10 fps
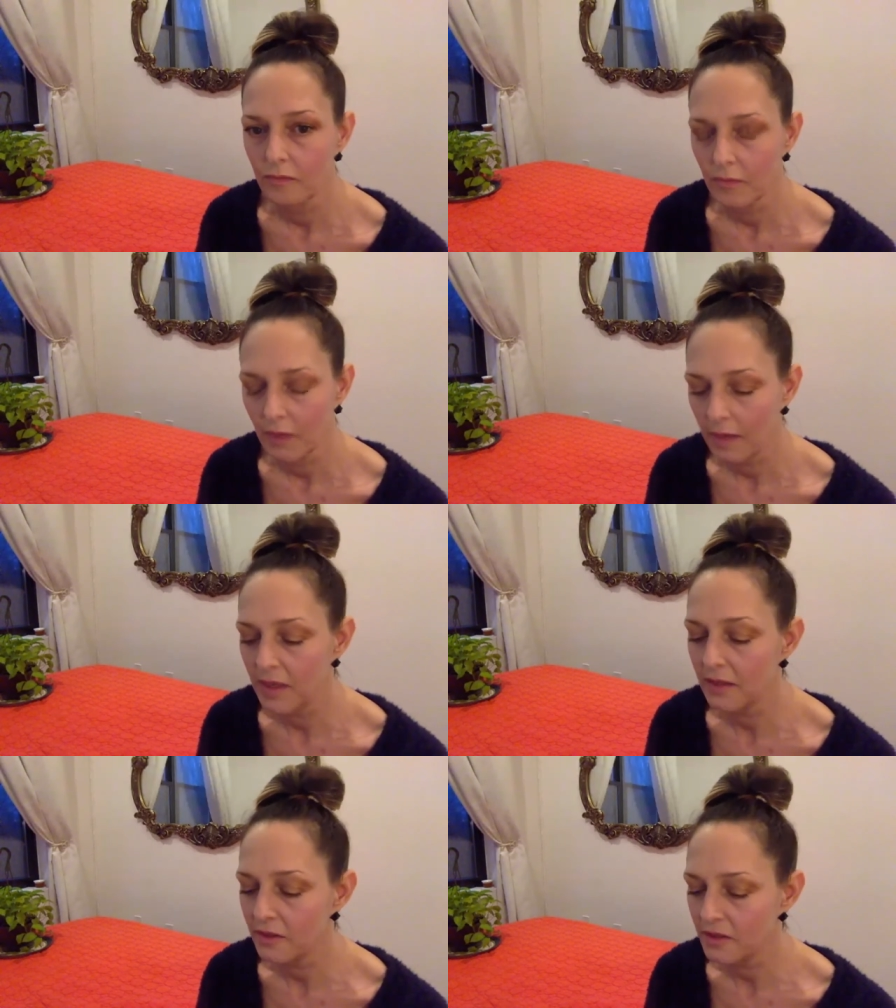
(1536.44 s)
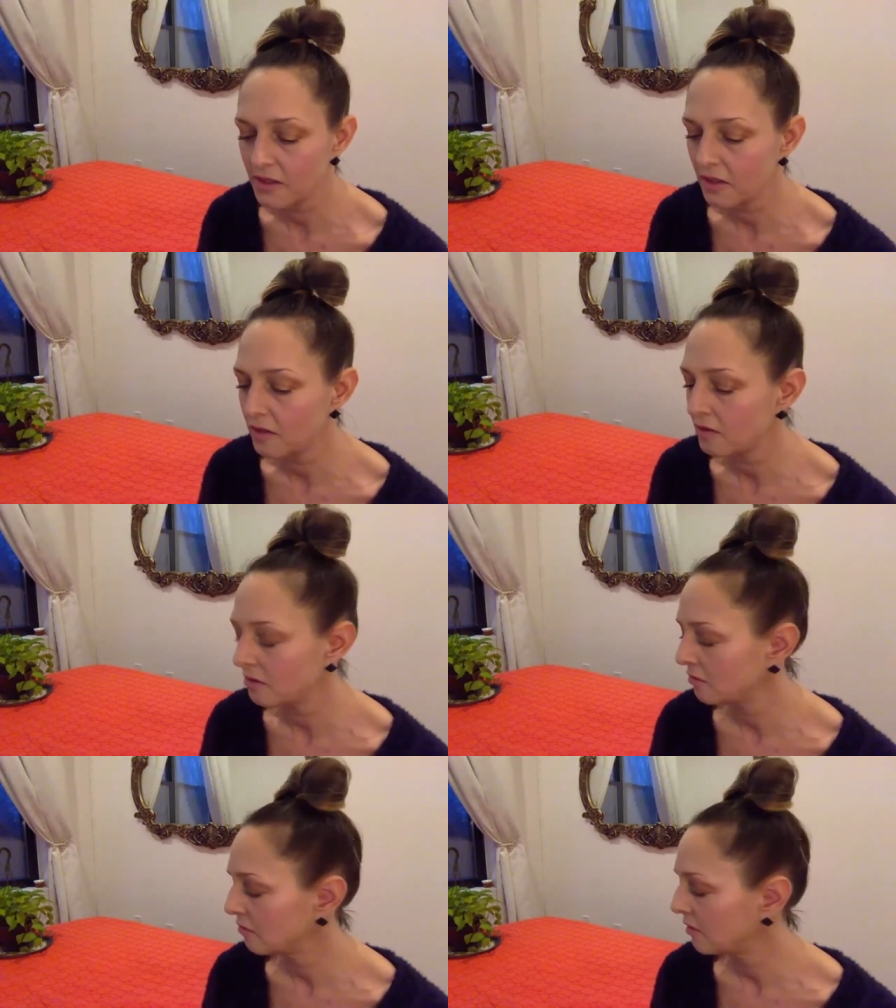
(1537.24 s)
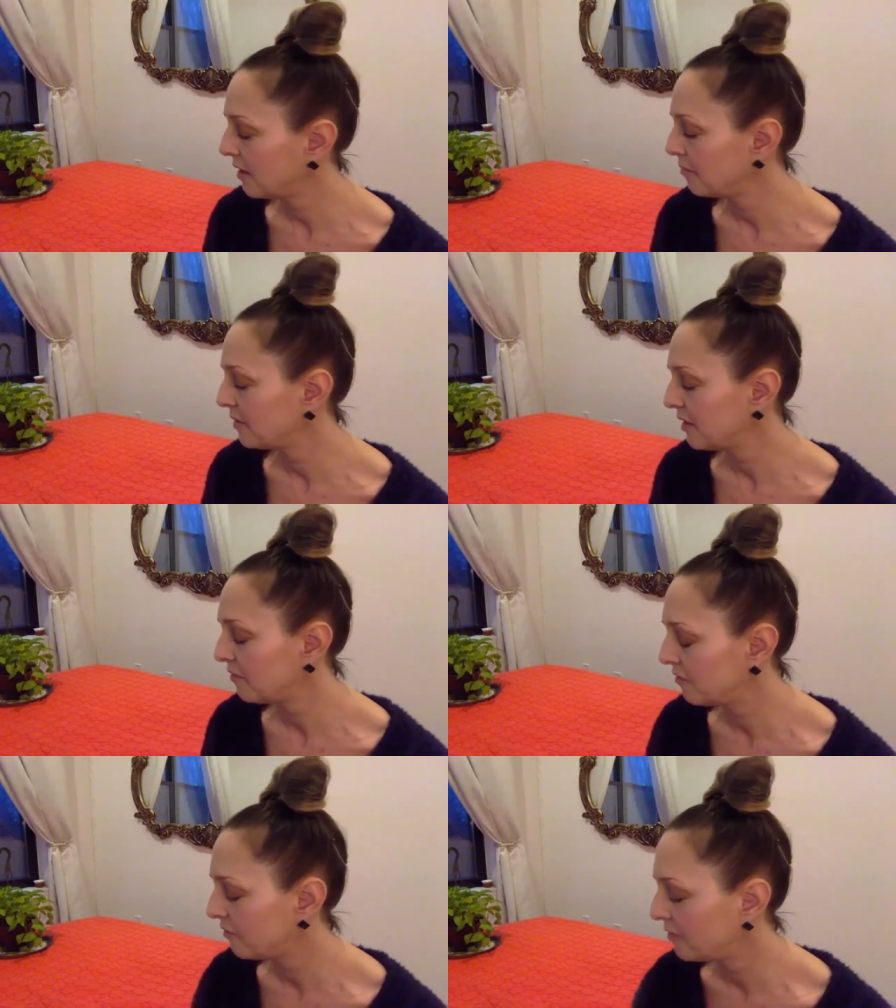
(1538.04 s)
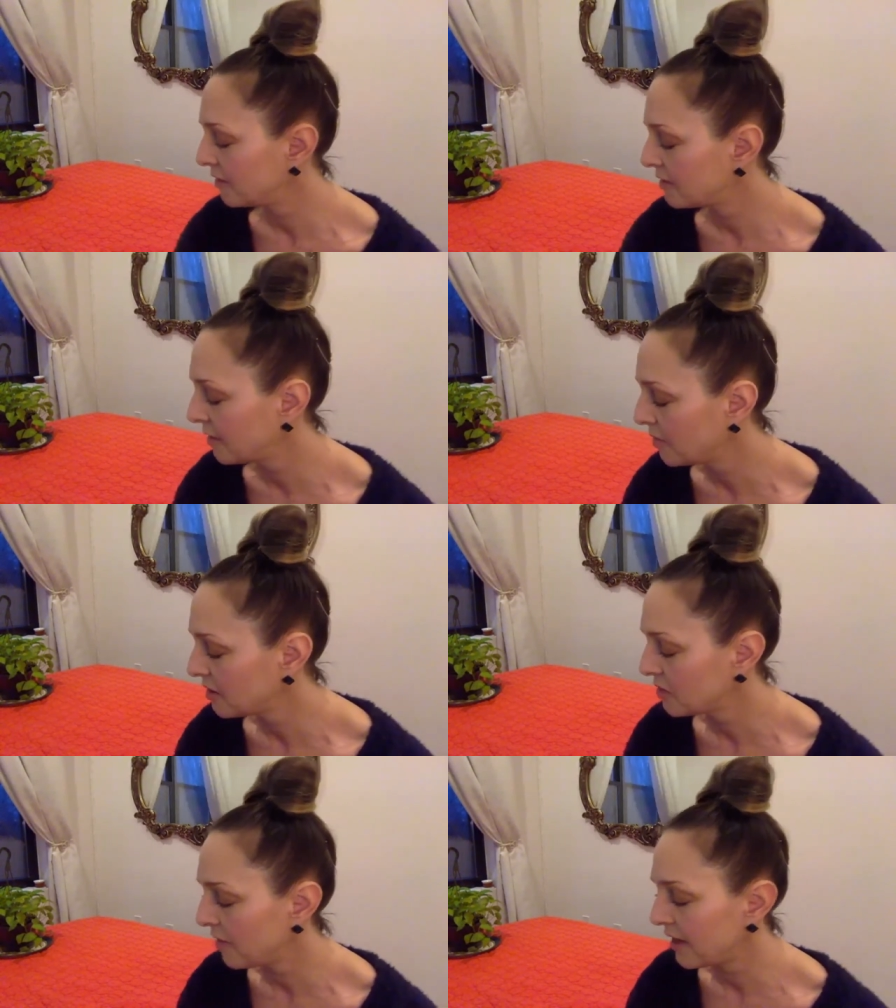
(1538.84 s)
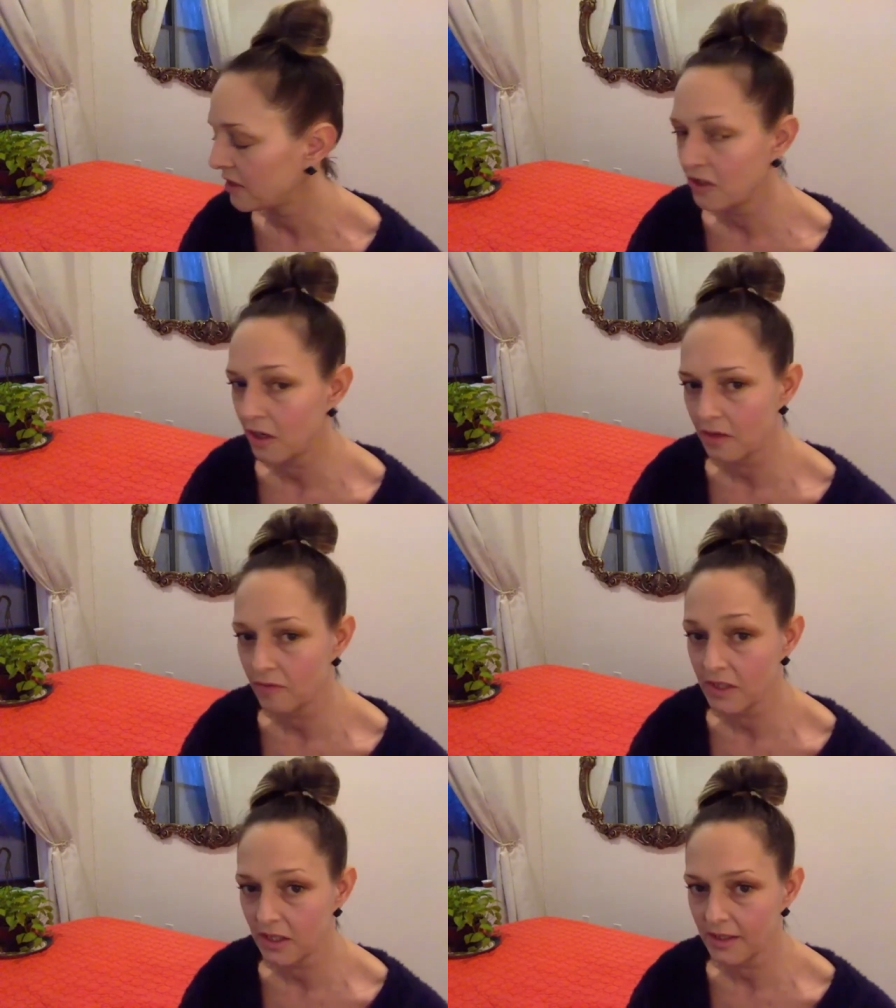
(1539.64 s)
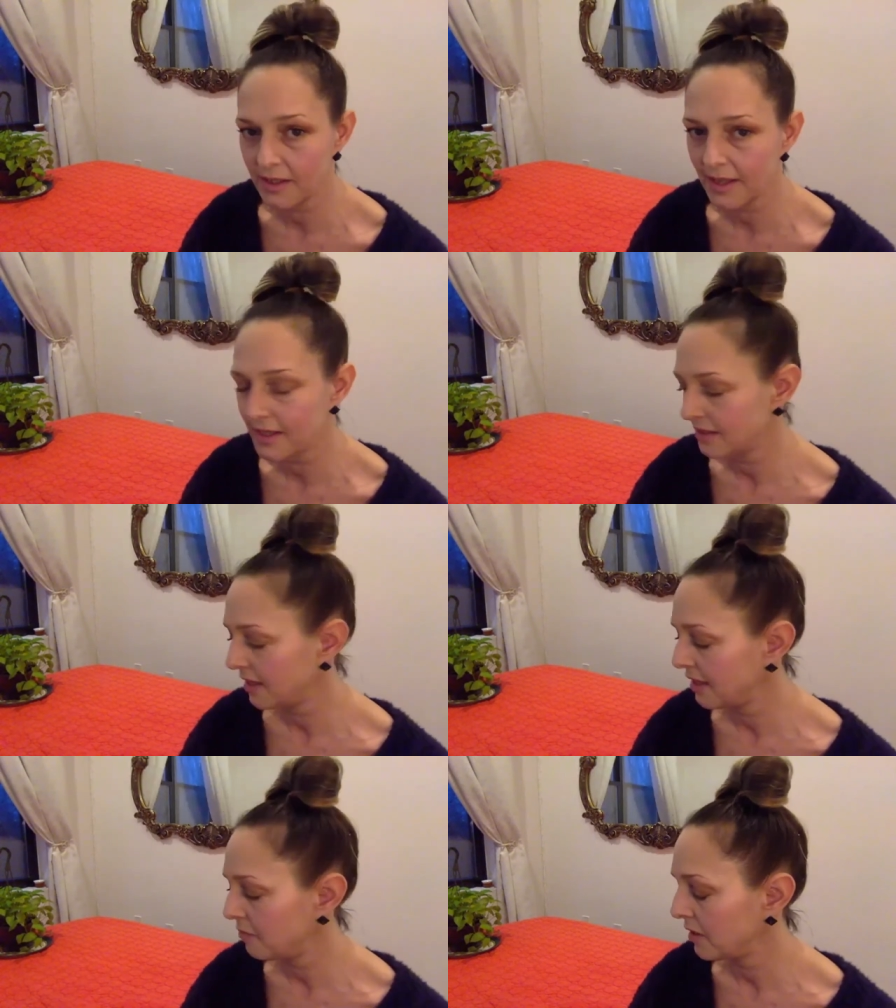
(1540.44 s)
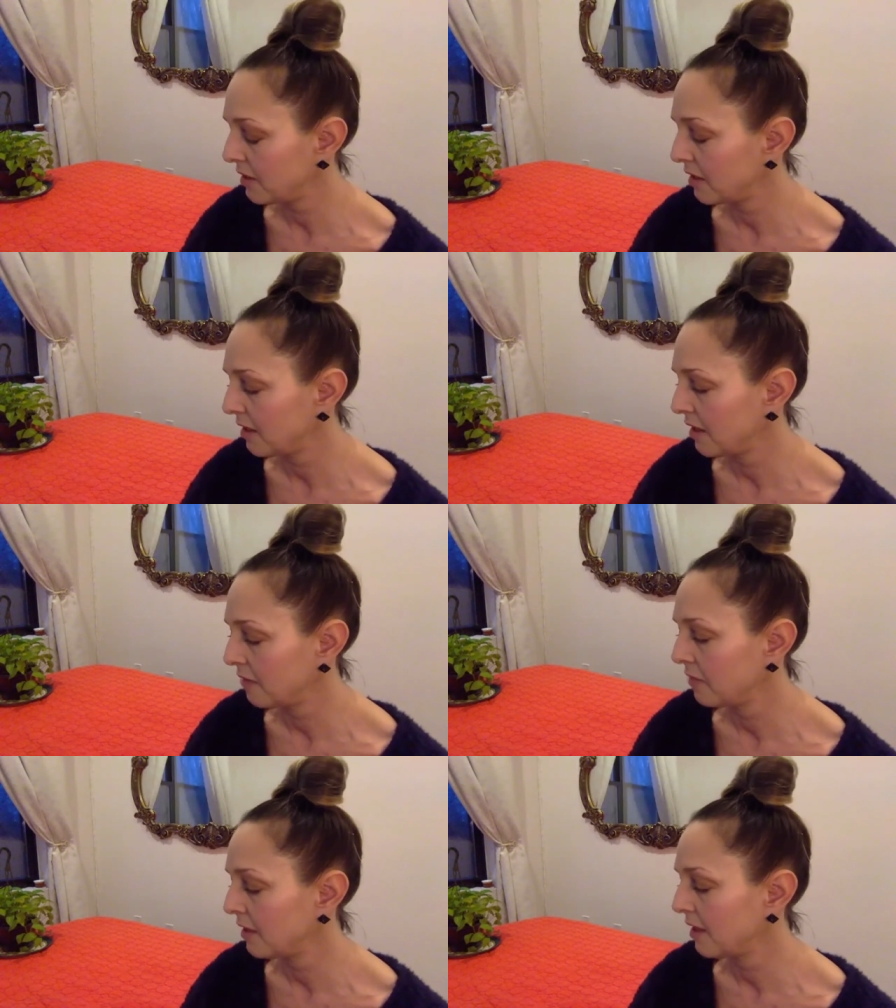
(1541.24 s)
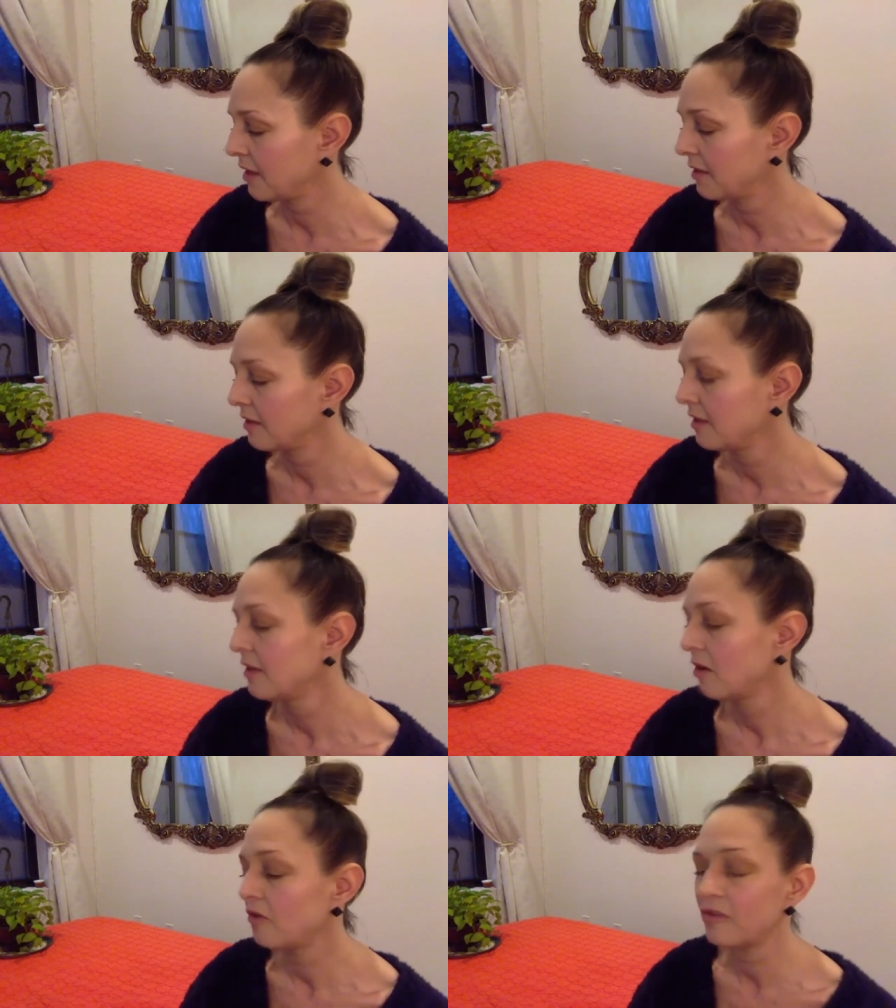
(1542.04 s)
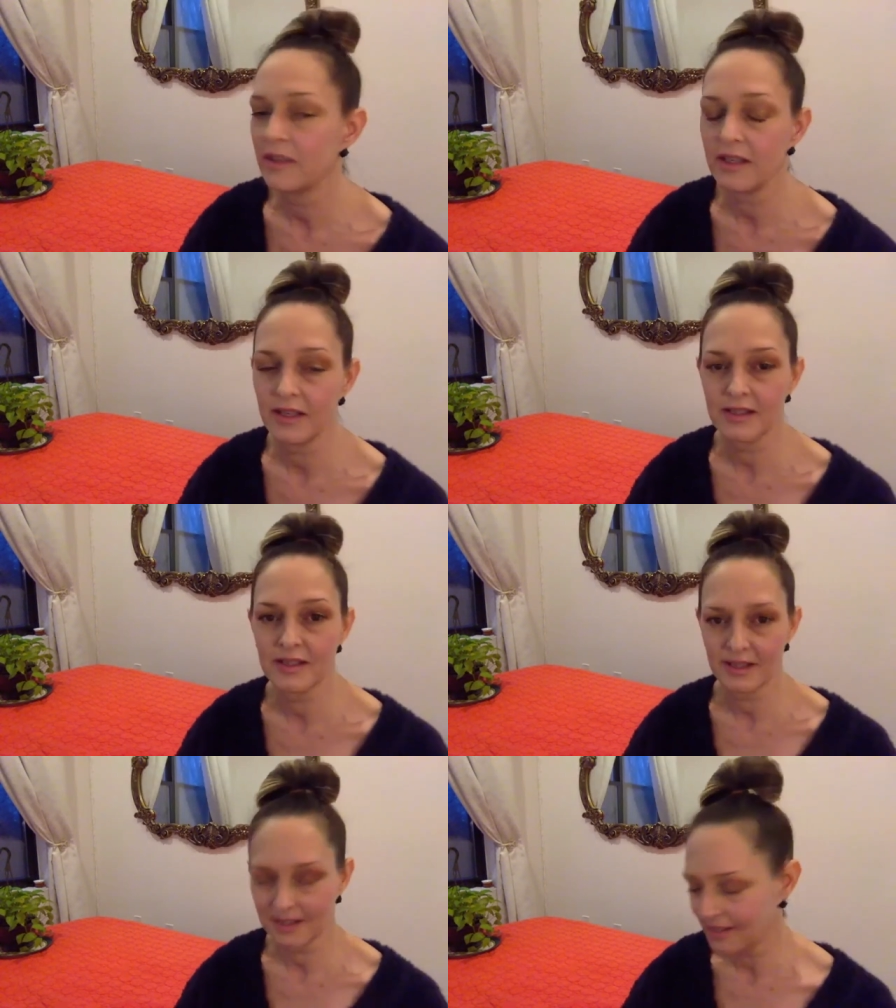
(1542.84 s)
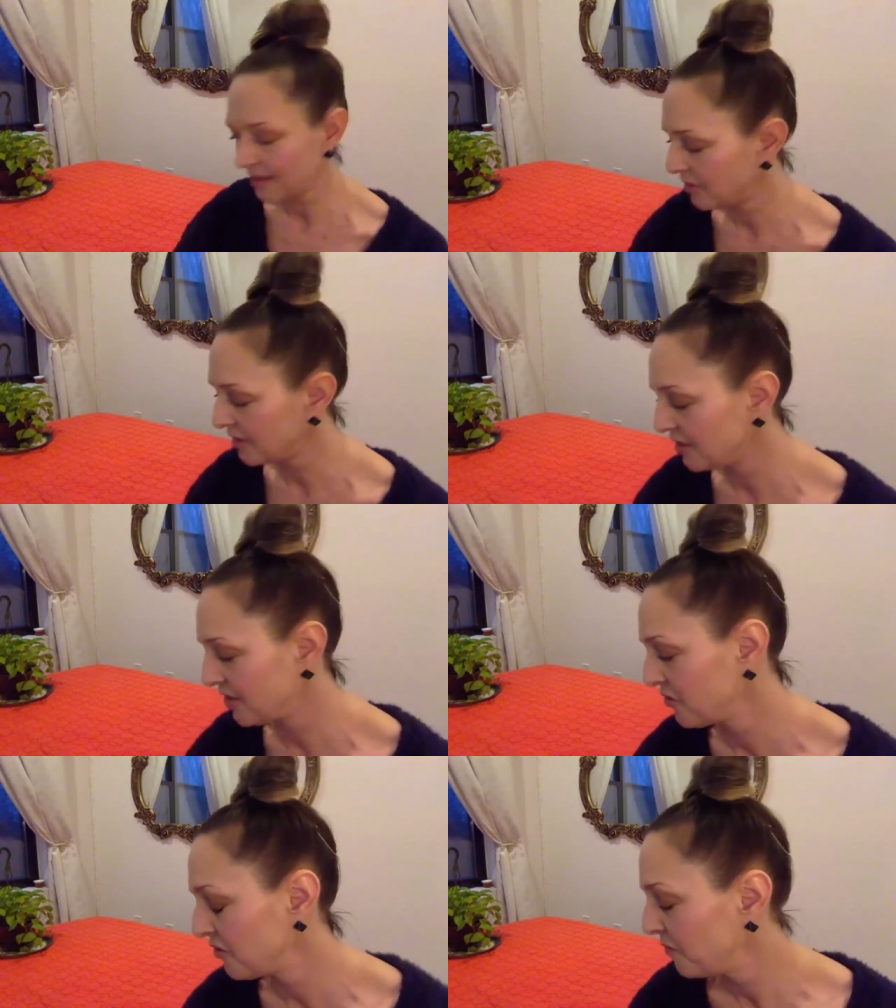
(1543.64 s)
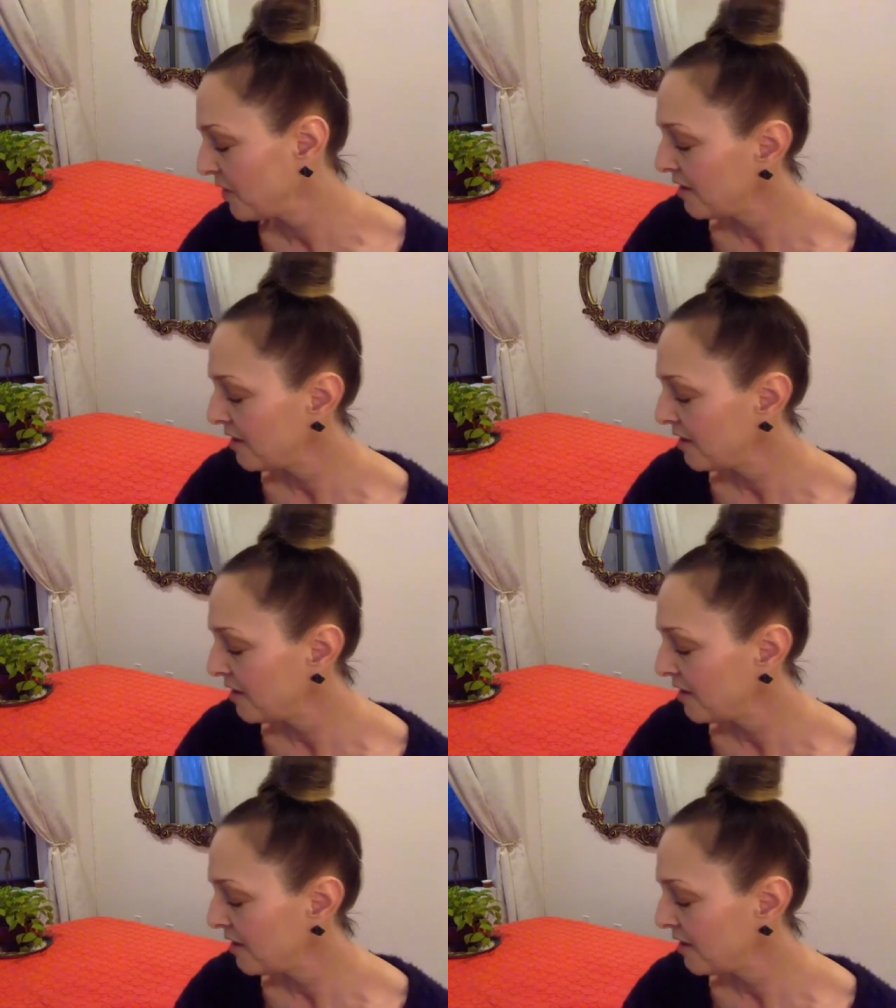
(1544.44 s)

I mean, there's still, I believe the stimulus package got rejected last night, but hopefully it's accepted soon.